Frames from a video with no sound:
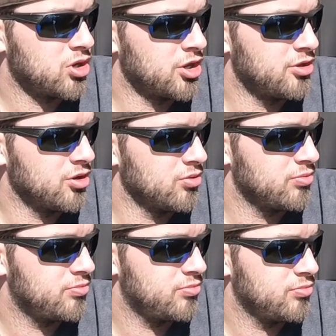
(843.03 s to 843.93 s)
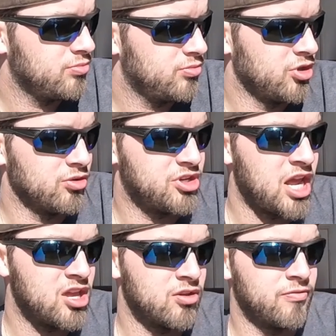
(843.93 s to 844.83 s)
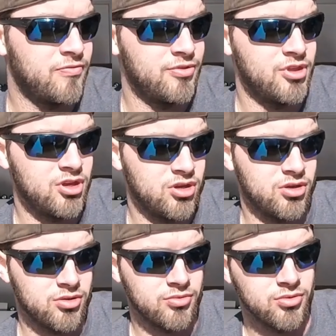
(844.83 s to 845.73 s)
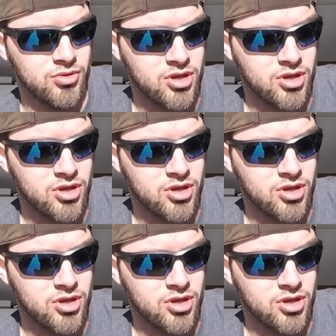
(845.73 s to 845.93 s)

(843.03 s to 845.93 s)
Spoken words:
on their take of the,